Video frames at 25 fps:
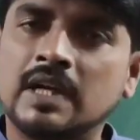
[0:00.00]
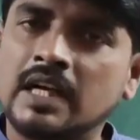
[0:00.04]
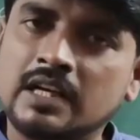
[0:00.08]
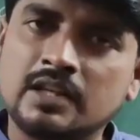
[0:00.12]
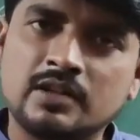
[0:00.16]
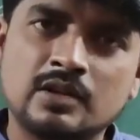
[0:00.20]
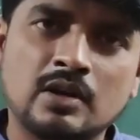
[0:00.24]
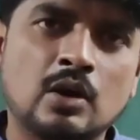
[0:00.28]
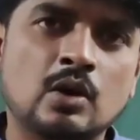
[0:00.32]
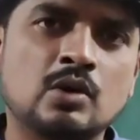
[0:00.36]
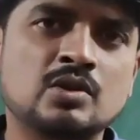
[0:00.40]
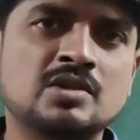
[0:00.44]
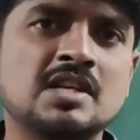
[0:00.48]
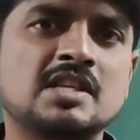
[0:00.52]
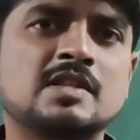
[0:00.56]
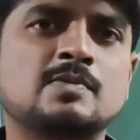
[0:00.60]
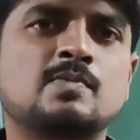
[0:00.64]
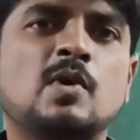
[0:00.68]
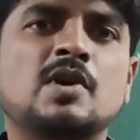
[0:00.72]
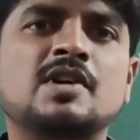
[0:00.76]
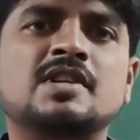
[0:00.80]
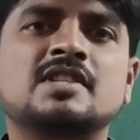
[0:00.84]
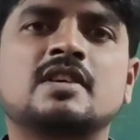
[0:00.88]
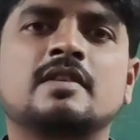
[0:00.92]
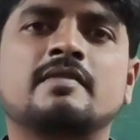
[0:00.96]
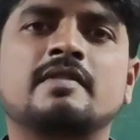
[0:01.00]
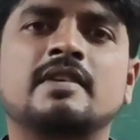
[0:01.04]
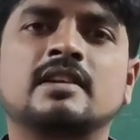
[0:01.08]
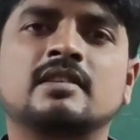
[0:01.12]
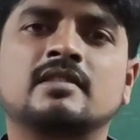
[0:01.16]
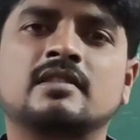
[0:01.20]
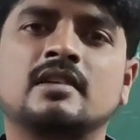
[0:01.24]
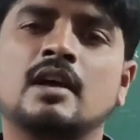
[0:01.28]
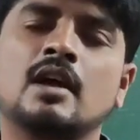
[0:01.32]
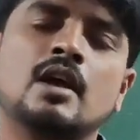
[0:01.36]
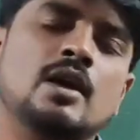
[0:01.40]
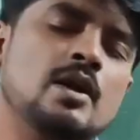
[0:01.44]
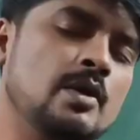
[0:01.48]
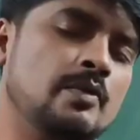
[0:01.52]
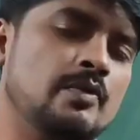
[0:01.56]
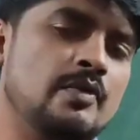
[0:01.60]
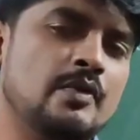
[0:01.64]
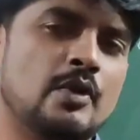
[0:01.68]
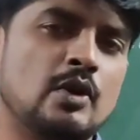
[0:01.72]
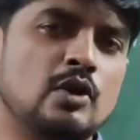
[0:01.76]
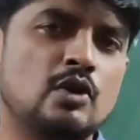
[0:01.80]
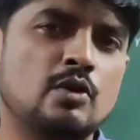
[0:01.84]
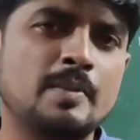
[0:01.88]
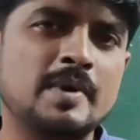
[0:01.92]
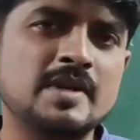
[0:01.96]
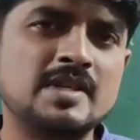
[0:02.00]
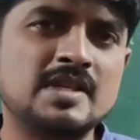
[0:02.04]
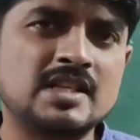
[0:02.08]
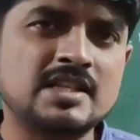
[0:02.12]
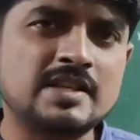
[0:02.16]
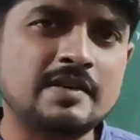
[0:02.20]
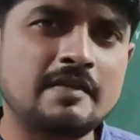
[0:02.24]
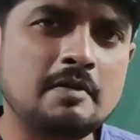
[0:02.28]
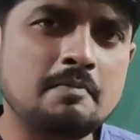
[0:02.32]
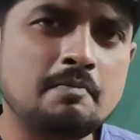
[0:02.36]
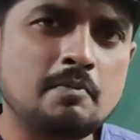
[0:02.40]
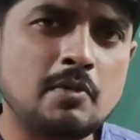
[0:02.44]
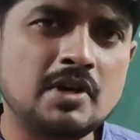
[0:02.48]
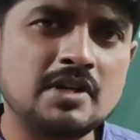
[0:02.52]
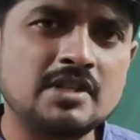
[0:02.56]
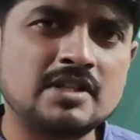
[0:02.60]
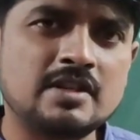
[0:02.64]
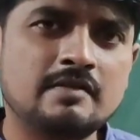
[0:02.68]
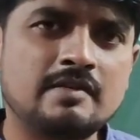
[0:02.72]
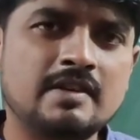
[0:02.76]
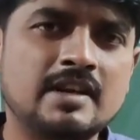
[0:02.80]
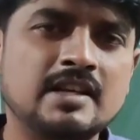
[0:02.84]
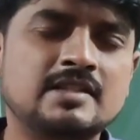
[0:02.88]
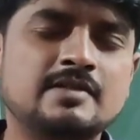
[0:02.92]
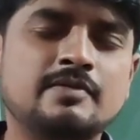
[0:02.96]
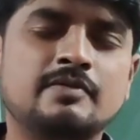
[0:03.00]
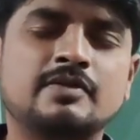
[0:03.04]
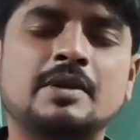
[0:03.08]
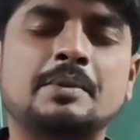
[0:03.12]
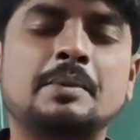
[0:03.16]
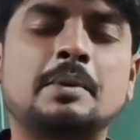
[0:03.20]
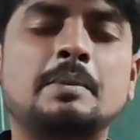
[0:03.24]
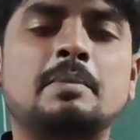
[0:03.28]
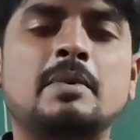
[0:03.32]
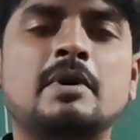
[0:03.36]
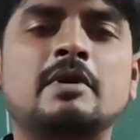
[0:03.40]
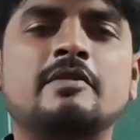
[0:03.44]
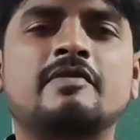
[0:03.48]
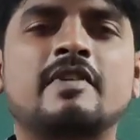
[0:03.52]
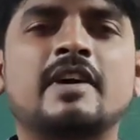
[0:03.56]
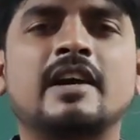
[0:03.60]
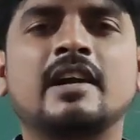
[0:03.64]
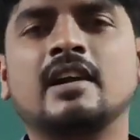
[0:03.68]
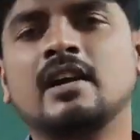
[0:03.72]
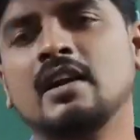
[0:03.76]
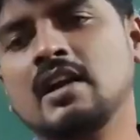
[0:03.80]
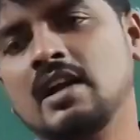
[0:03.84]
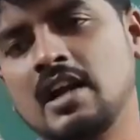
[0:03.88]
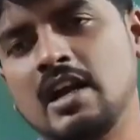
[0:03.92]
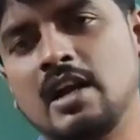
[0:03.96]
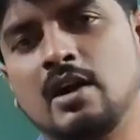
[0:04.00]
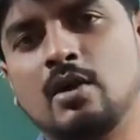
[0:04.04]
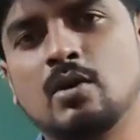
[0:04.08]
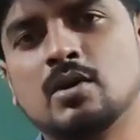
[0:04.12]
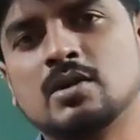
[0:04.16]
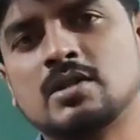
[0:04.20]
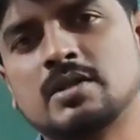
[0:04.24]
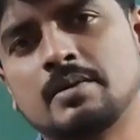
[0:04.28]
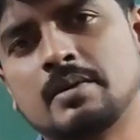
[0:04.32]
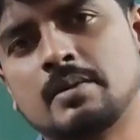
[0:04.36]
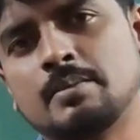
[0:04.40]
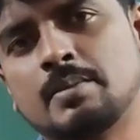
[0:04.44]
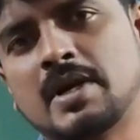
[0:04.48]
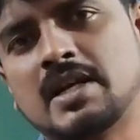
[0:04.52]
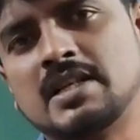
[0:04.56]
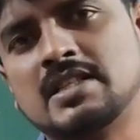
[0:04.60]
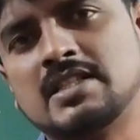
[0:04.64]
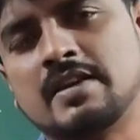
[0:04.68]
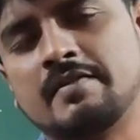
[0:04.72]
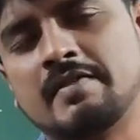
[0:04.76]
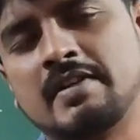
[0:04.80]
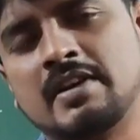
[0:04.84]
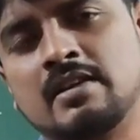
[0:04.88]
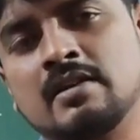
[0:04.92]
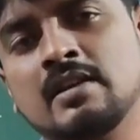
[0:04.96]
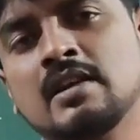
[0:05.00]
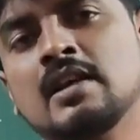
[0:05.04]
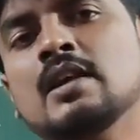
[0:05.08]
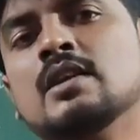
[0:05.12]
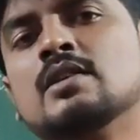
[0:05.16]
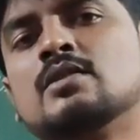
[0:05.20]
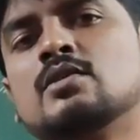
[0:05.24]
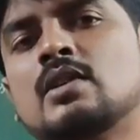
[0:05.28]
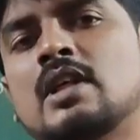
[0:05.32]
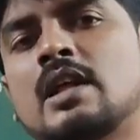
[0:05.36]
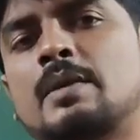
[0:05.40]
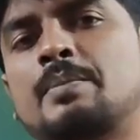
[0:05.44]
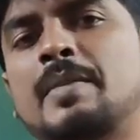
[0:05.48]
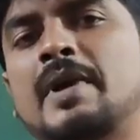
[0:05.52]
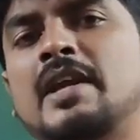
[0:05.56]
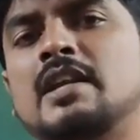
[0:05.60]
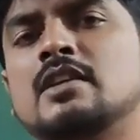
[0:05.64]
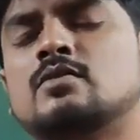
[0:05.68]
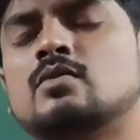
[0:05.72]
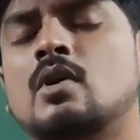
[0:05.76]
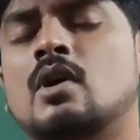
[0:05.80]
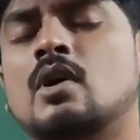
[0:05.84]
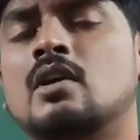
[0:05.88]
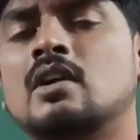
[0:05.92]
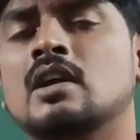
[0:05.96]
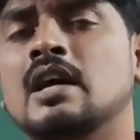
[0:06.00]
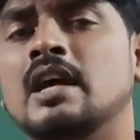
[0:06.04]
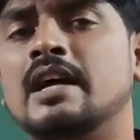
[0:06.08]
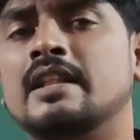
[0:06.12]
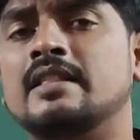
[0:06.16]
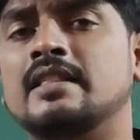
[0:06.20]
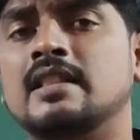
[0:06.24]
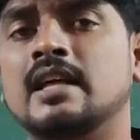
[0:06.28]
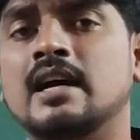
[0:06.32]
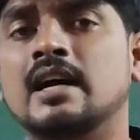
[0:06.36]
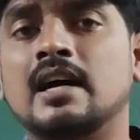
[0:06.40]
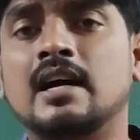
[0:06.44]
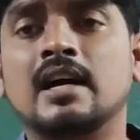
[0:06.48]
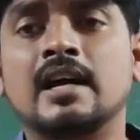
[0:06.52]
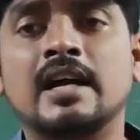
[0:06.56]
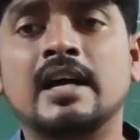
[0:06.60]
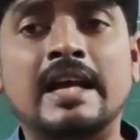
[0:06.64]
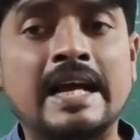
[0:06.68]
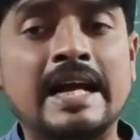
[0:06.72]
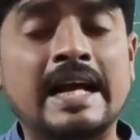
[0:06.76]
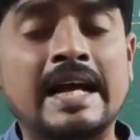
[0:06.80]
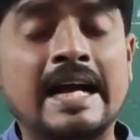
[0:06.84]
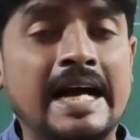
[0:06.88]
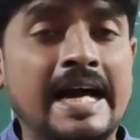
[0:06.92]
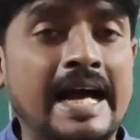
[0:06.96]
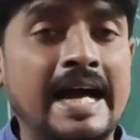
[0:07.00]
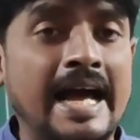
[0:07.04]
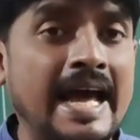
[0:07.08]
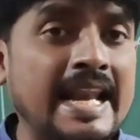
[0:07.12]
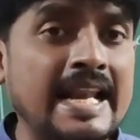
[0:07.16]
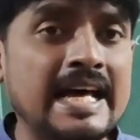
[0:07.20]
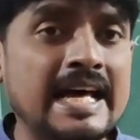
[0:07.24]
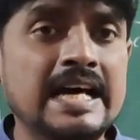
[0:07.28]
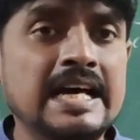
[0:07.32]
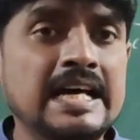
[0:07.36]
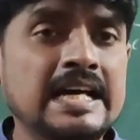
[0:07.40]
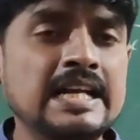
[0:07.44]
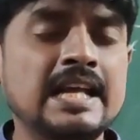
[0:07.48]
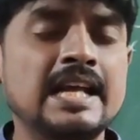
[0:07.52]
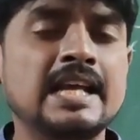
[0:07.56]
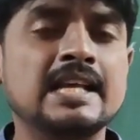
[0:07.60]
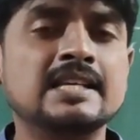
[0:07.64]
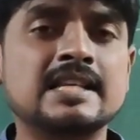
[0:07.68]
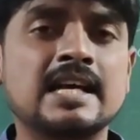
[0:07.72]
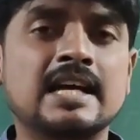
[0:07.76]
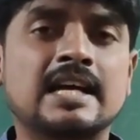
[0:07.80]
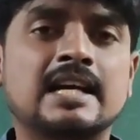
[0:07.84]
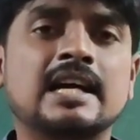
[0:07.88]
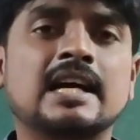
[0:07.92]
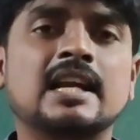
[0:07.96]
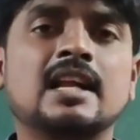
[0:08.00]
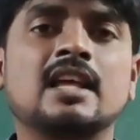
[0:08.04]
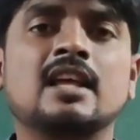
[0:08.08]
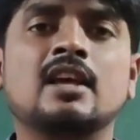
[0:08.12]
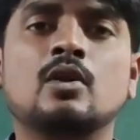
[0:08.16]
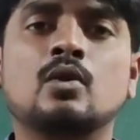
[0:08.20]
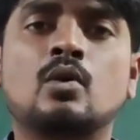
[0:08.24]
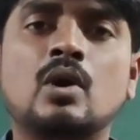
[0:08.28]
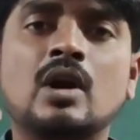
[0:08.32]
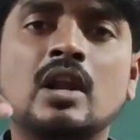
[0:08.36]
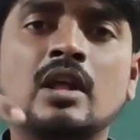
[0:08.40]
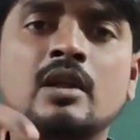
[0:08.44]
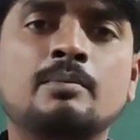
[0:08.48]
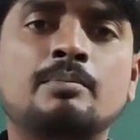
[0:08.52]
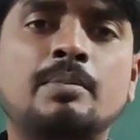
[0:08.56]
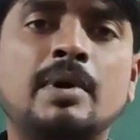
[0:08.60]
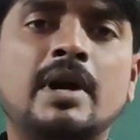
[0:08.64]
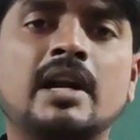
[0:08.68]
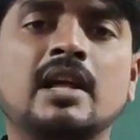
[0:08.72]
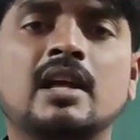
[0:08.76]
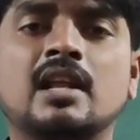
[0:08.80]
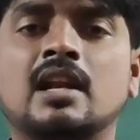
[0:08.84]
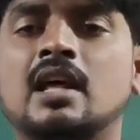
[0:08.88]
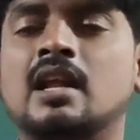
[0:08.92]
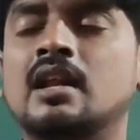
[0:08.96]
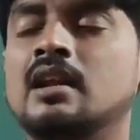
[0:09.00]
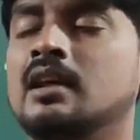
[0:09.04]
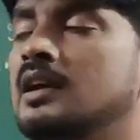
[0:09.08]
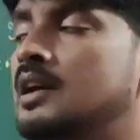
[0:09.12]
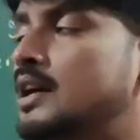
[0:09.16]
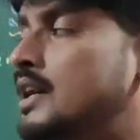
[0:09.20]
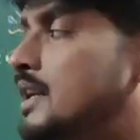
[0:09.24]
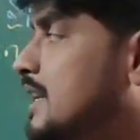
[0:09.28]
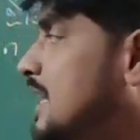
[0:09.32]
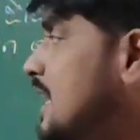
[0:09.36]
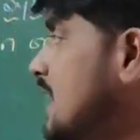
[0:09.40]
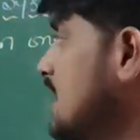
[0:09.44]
it will go 6.7. If you want to measure 7.7, 7.5, it will go 7.7. So that means what? The error is occurring in only a particular